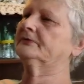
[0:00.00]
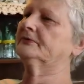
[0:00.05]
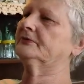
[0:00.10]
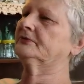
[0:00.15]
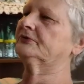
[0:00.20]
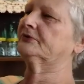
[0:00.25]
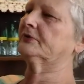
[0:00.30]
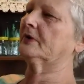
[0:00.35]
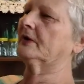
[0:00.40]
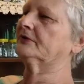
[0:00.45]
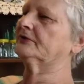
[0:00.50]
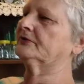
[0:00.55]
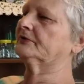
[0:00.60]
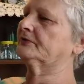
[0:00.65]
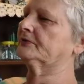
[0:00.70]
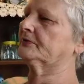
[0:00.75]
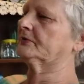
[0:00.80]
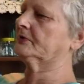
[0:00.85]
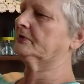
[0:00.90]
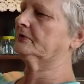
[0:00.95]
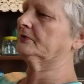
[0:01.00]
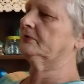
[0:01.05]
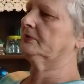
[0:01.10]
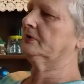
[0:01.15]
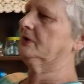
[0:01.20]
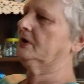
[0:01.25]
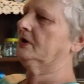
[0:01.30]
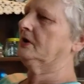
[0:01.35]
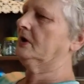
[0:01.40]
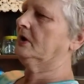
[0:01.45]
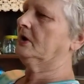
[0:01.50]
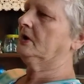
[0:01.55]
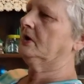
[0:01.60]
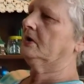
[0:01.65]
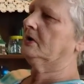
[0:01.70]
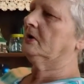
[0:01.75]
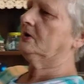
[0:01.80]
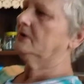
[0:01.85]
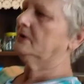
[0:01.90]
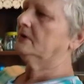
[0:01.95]
so the shots up the road.
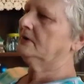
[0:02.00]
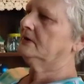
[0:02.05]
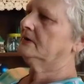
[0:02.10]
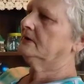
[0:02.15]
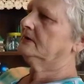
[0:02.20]
All